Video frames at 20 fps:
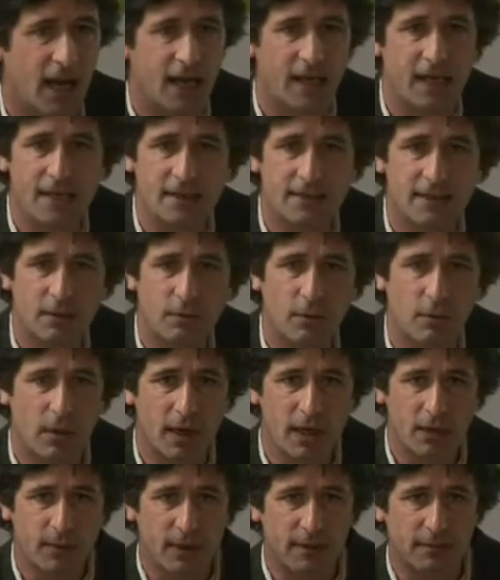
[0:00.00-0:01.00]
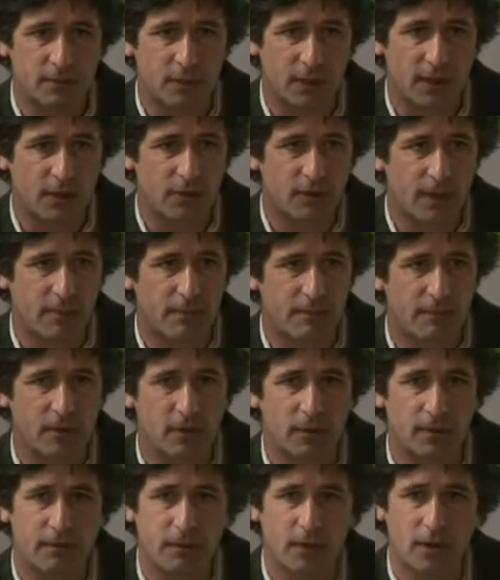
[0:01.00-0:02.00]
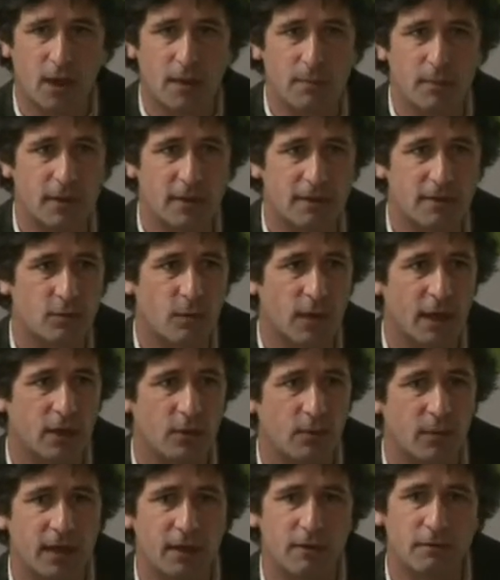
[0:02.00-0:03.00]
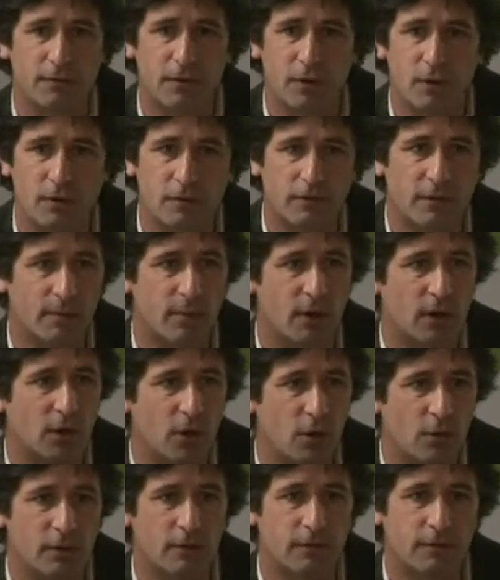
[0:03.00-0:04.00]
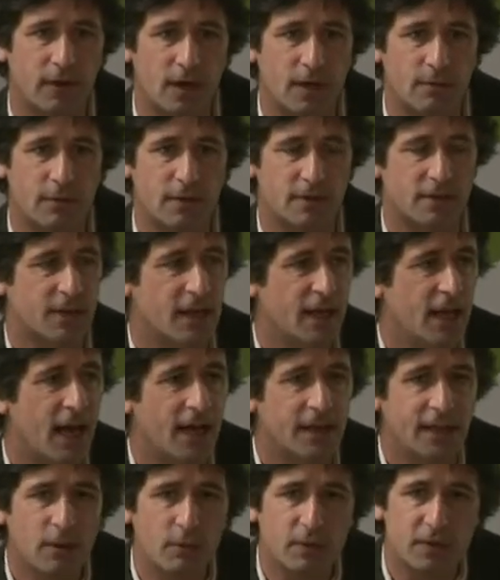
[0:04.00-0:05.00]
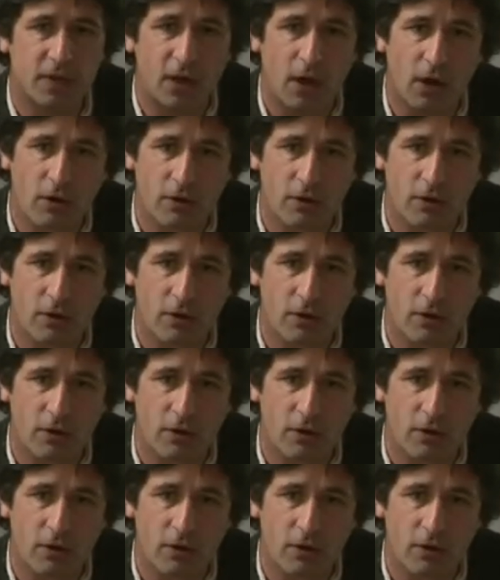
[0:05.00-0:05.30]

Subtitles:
And he said, well, why do we have to eat crap food if we're communists? Why don't we eat food from our local farmers? And that was the